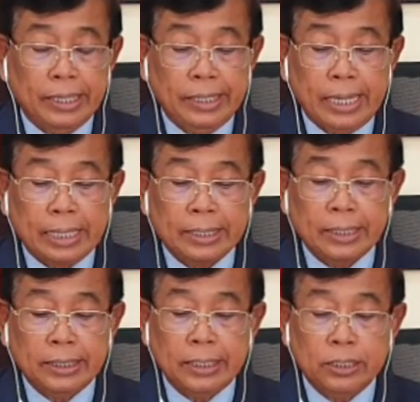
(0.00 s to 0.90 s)
in
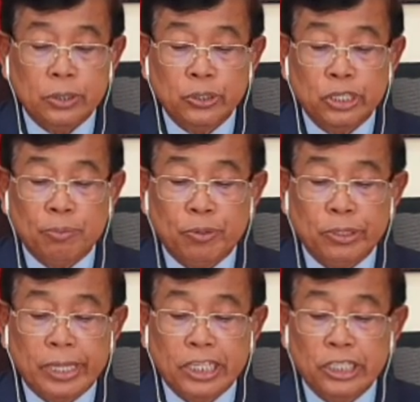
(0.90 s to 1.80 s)
accessing social
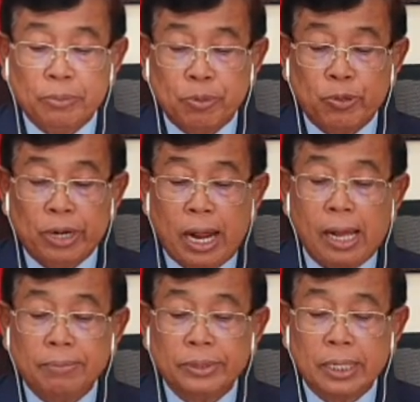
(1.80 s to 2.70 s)
protection
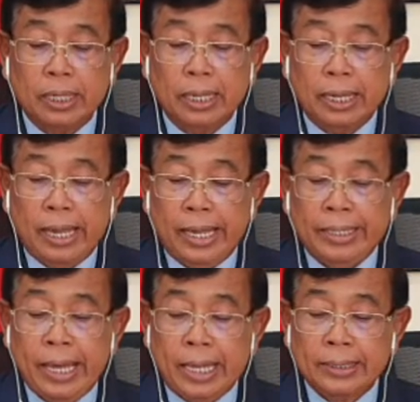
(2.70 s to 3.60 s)
programs
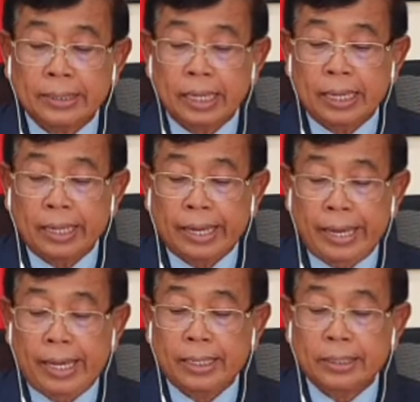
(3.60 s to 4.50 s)
and health
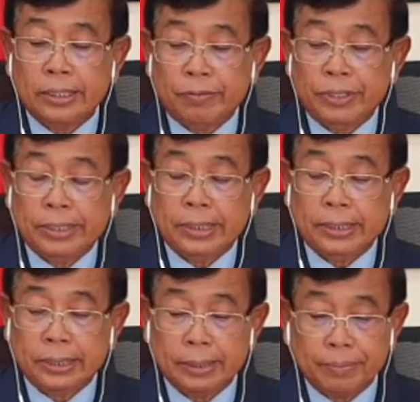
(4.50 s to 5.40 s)
care
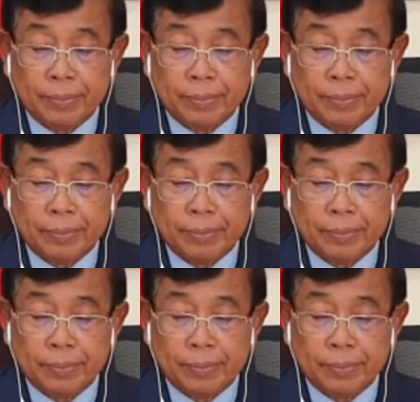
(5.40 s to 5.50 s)
services.